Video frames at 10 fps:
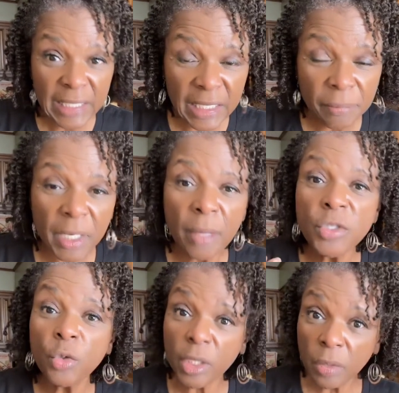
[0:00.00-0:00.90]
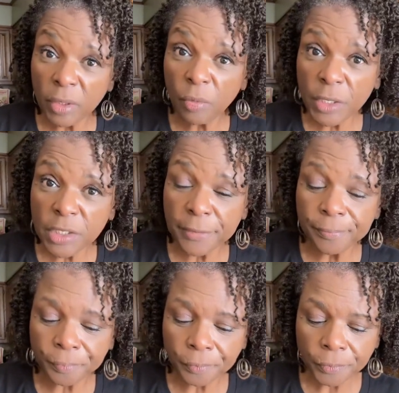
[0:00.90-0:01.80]
any, but I'm doing it with
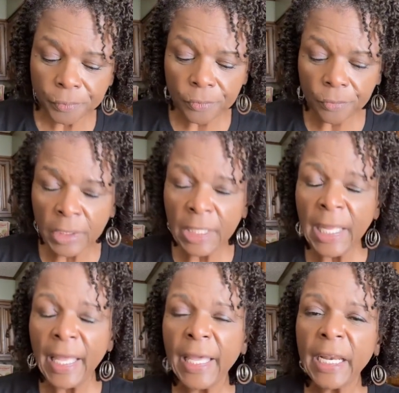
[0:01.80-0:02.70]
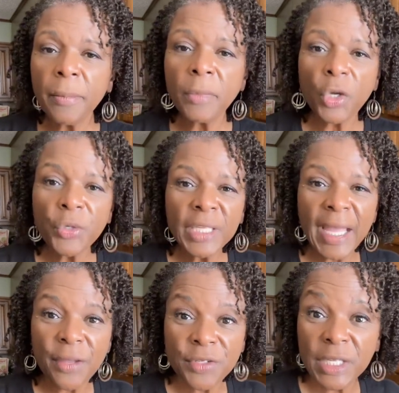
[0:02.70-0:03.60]
wisdom. And I'm learning
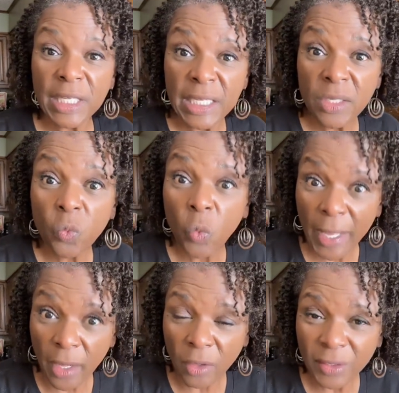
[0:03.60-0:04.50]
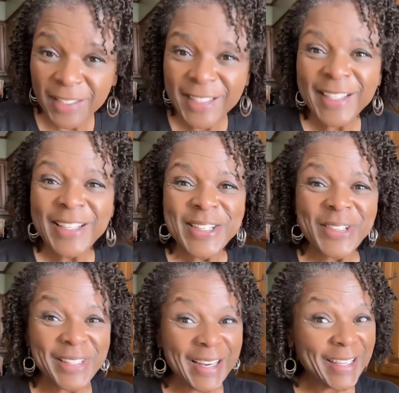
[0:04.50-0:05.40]
how to eat well
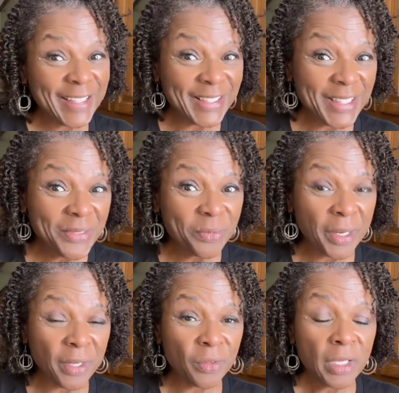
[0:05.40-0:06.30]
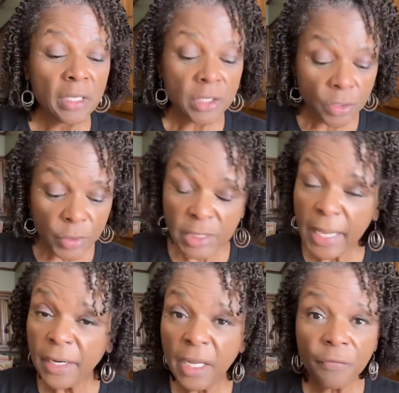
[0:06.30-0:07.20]
so that I can live well. So it's
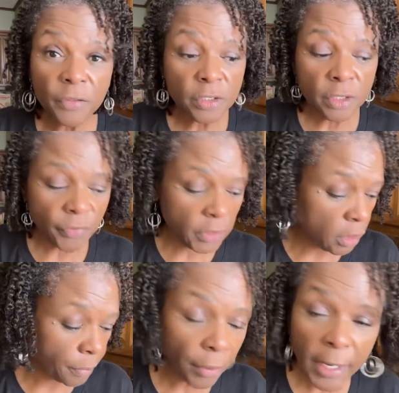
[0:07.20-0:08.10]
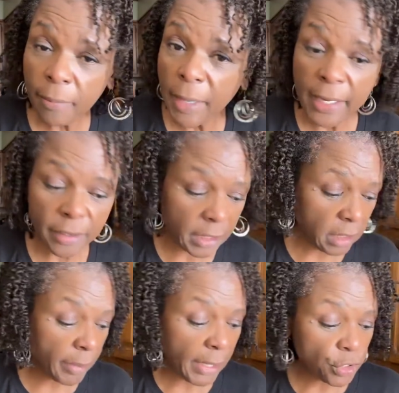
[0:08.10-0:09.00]
not enough for you to pray about it,
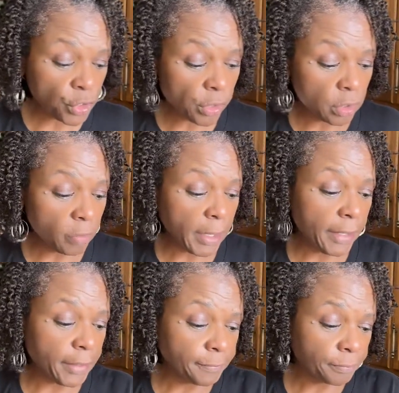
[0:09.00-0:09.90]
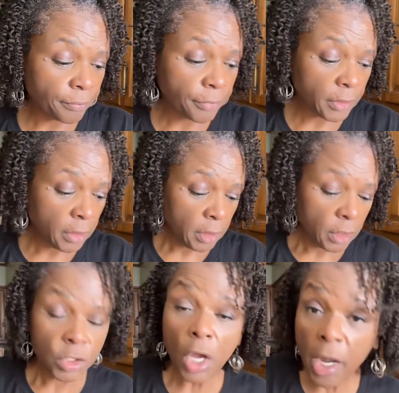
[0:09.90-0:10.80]
think about it, journal about it,
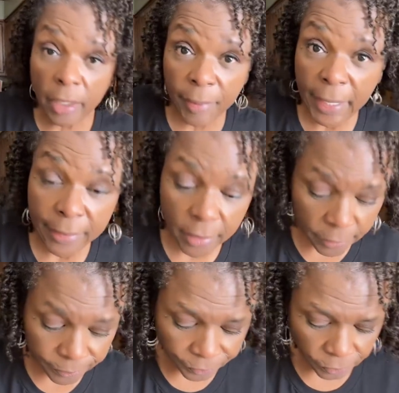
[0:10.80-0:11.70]
talk about it.